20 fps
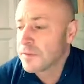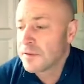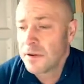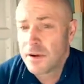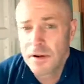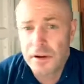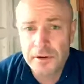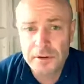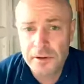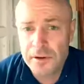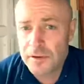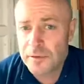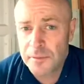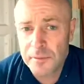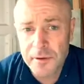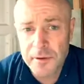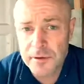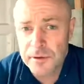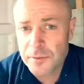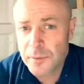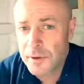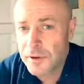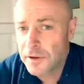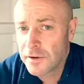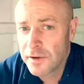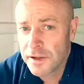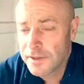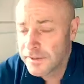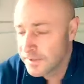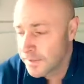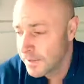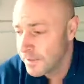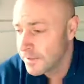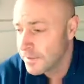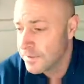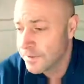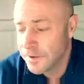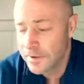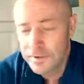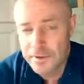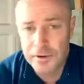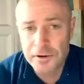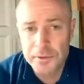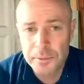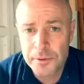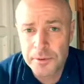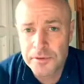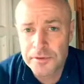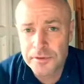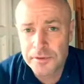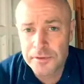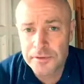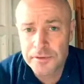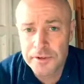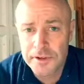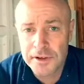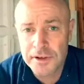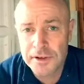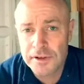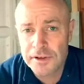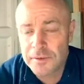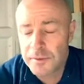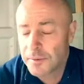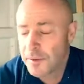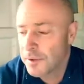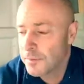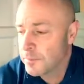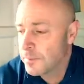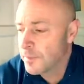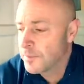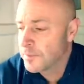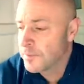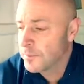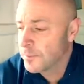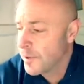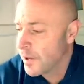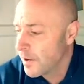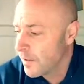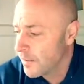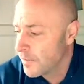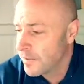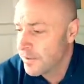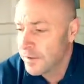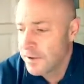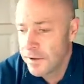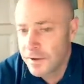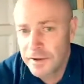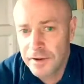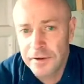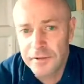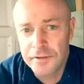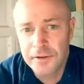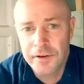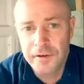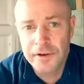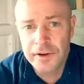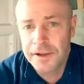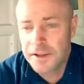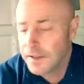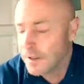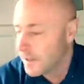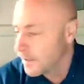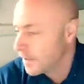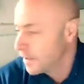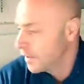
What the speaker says: A 20 on each end is ideal because obviously it puts the bar in a very